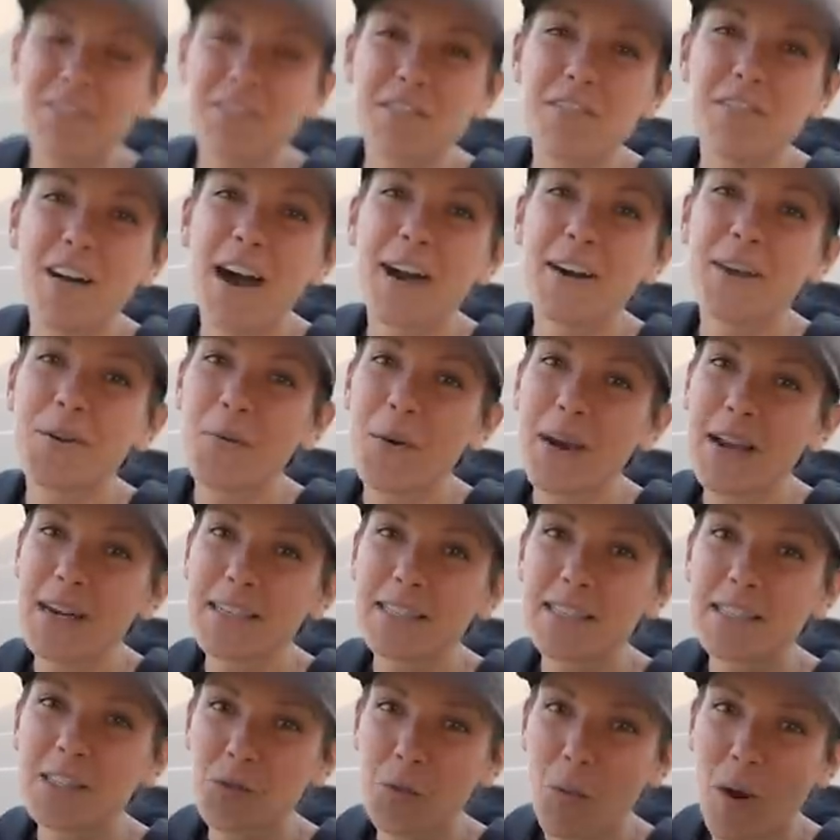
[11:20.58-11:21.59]
to find a way
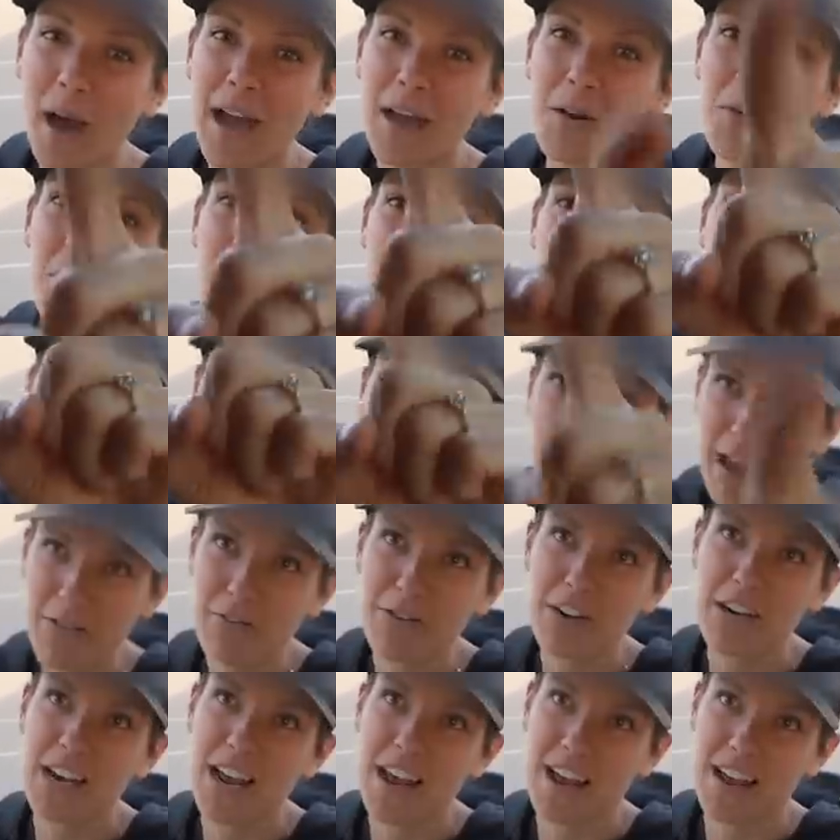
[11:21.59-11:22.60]
to sweat
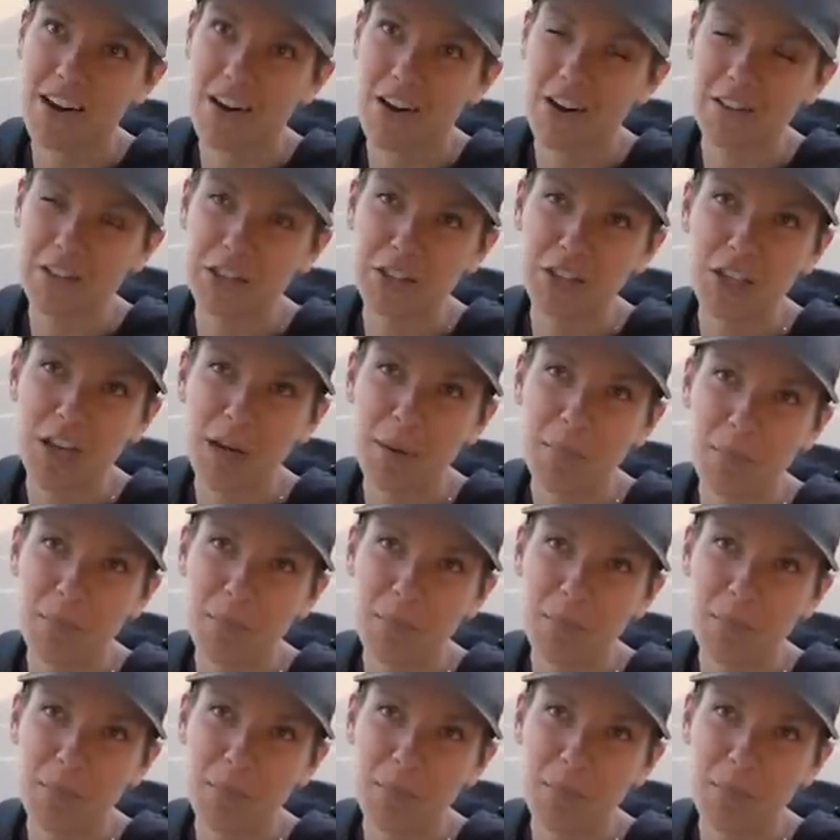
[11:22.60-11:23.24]
every day you're on the ship.